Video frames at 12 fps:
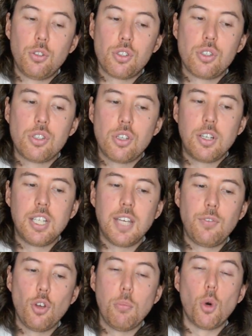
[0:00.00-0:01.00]
It'll certainly
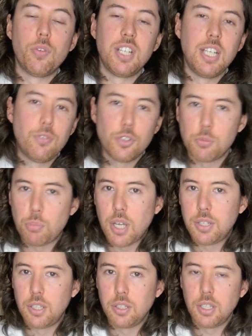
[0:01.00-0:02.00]
give you more of an even
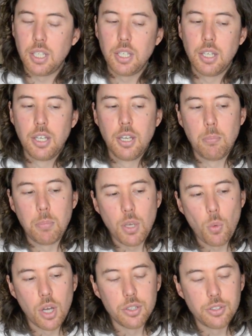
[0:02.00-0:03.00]
spread than the
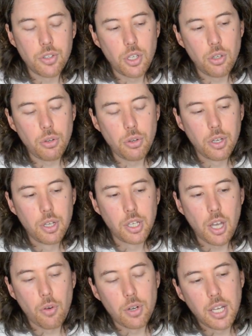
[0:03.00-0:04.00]
B1s that you
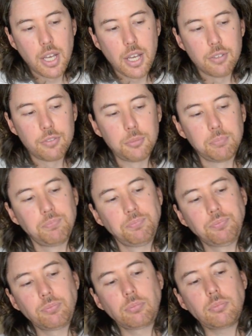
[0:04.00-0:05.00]
currently have.
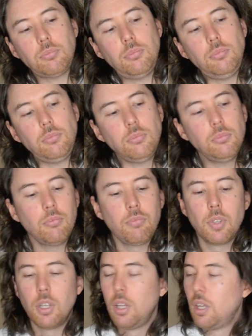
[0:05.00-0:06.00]

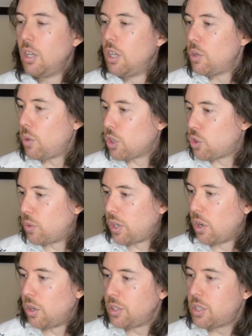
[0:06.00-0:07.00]
What else have we
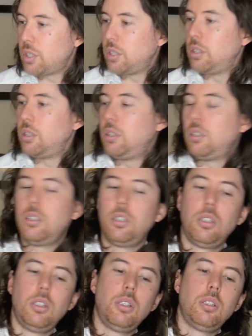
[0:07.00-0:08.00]
got?
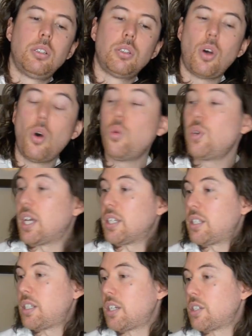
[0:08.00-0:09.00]
Oh
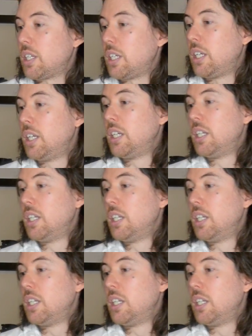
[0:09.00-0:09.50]
yes, actually.